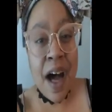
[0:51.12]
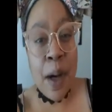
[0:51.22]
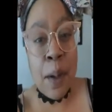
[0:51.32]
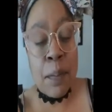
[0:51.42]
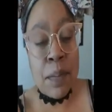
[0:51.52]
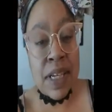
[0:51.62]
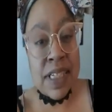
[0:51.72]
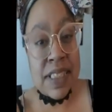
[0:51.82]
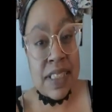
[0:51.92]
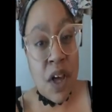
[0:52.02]

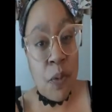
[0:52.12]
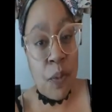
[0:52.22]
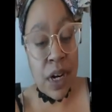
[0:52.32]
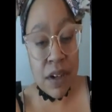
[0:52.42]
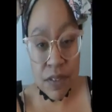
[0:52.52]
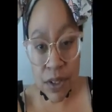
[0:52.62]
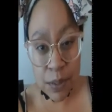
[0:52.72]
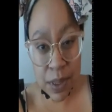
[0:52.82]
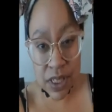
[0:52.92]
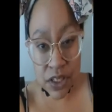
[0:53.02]
Because whatever
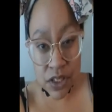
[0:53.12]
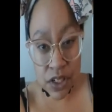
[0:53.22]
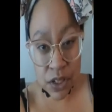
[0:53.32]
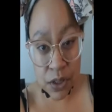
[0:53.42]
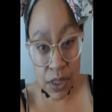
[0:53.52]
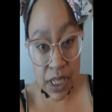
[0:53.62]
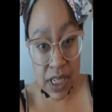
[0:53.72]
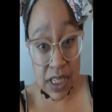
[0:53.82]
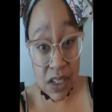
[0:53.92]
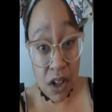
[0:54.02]
you put in your journal
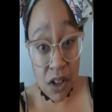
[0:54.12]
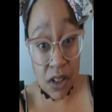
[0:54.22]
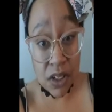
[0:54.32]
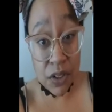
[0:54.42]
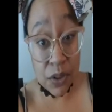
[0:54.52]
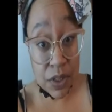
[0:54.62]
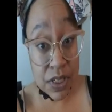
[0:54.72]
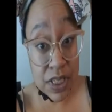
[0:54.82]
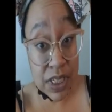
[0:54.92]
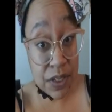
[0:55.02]
is all your
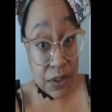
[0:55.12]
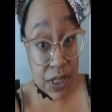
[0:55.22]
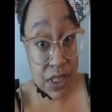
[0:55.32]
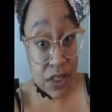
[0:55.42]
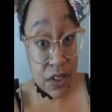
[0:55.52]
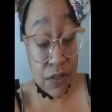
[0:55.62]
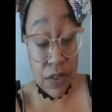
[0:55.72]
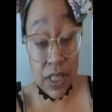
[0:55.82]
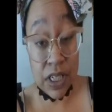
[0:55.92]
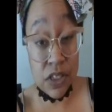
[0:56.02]
secrets, your
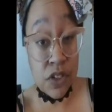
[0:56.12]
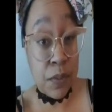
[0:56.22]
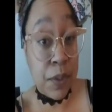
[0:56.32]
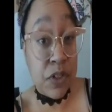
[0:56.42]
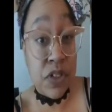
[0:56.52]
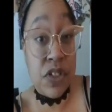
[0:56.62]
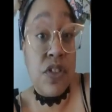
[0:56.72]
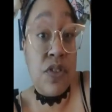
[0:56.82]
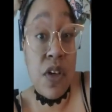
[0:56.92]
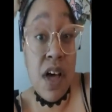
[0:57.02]
feelings, your emotions,
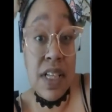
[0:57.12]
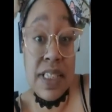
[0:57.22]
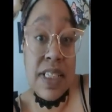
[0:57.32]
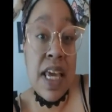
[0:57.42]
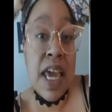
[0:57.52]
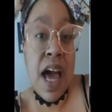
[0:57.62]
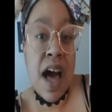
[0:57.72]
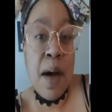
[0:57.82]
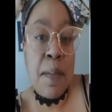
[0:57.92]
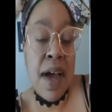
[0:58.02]
your thoughts.
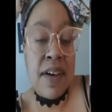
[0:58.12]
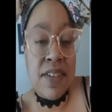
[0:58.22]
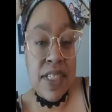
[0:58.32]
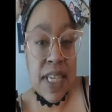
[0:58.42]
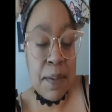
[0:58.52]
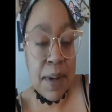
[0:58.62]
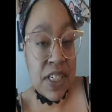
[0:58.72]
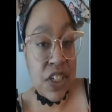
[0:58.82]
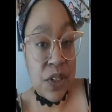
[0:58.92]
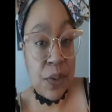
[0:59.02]
I always keep my
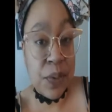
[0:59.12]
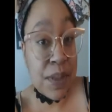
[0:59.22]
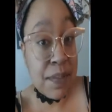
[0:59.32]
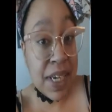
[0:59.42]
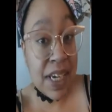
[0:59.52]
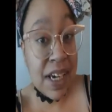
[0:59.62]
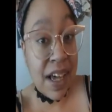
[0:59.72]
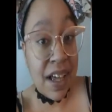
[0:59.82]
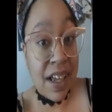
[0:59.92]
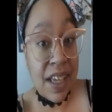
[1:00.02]
journal with me.
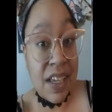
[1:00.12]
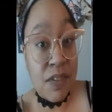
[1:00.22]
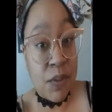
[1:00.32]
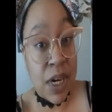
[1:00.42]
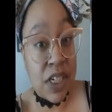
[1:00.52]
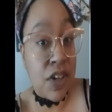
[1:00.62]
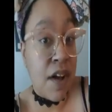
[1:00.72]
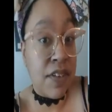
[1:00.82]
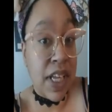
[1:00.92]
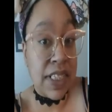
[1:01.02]
Even when I
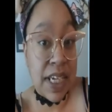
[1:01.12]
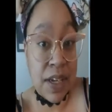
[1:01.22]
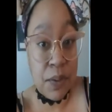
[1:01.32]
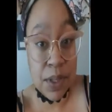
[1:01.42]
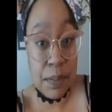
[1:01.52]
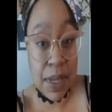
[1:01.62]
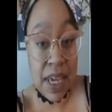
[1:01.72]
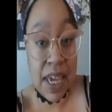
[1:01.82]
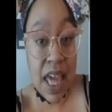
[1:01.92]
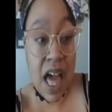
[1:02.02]
travel, I take it with
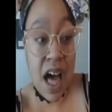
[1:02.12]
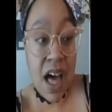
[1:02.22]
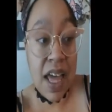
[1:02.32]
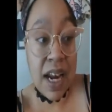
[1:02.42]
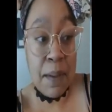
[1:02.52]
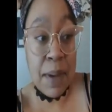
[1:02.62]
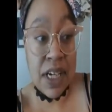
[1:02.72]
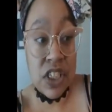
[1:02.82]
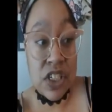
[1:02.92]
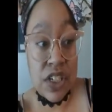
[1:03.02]
me and I
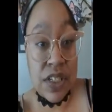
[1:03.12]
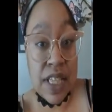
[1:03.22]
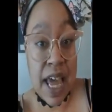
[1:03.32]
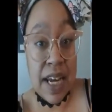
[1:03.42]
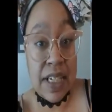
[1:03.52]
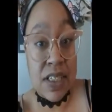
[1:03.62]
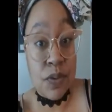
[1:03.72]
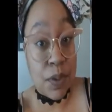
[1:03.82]
make sure that